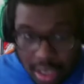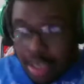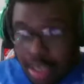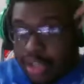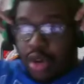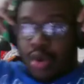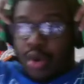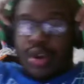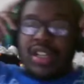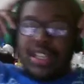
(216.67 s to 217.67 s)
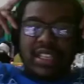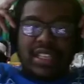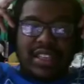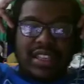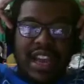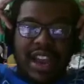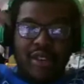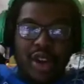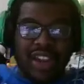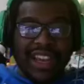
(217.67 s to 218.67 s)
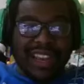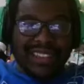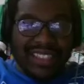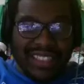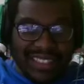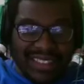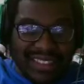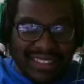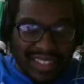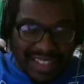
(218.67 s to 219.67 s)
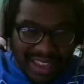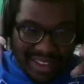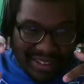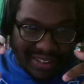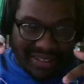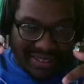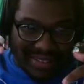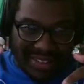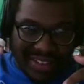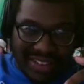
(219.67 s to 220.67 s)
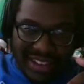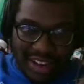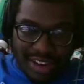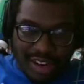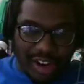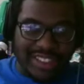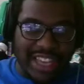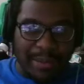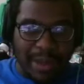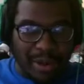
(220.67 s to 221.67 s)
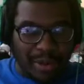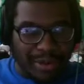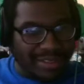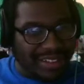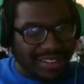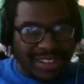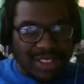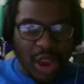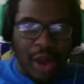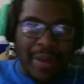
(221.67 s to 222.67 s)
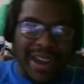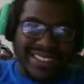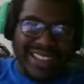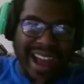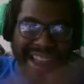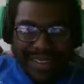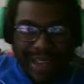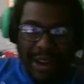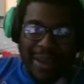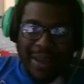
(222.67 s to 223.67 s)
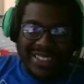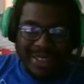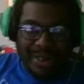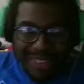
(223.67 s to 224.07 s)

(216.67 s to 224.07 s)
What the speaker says: So Irelia got teased today. Her cards came out. So everybody's hype. Everybody's still on